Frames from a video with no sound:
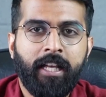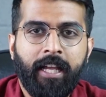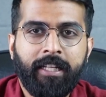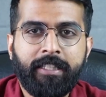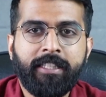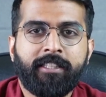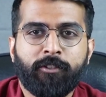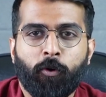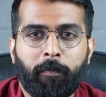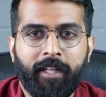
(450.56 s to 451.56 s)
In
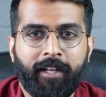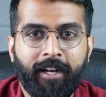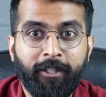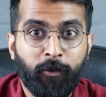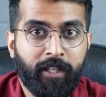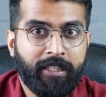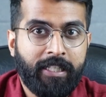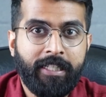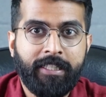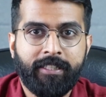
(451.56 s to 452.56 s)
this role play card, you can
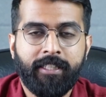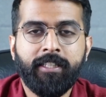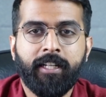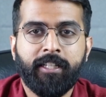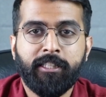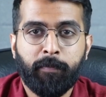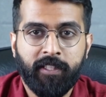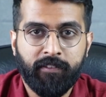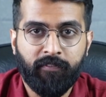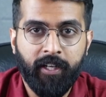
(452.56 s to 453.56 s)
clearly see that it is
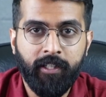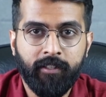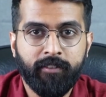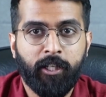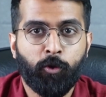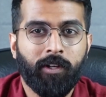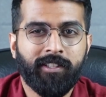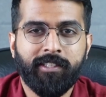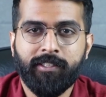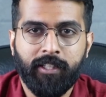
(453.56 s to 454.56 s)
specified that you are
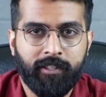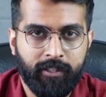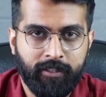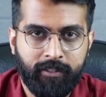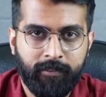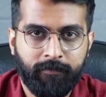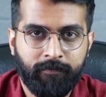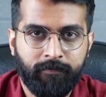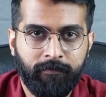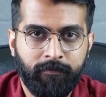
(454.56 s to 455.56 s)
the district nurse.
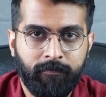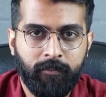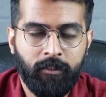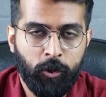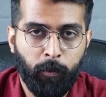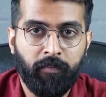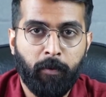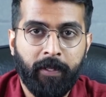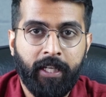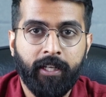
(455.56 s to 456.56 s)
So when
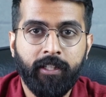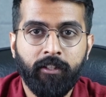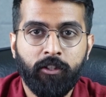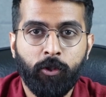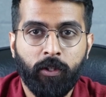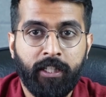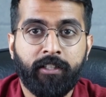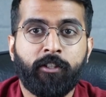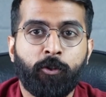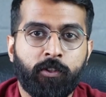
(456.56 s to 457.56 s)
we're beginning, you can
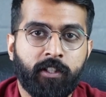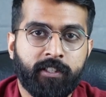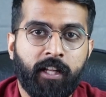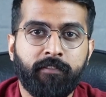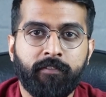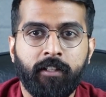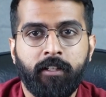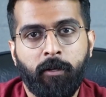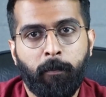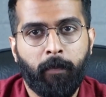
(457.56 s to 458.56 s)
introduce yourself
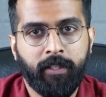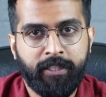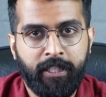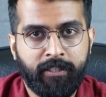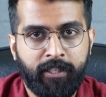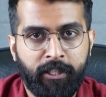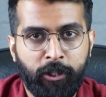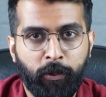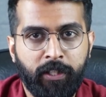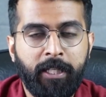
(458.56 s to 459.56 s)
by
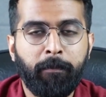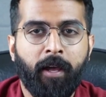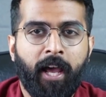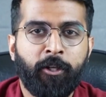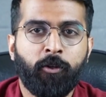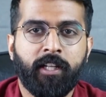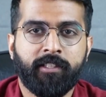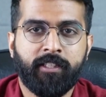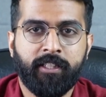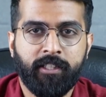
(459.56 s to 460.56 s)
stating your name and your
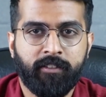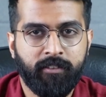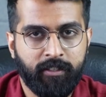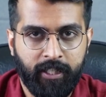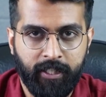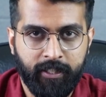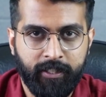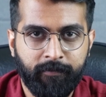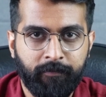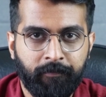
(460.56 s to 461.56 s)
designation clearly.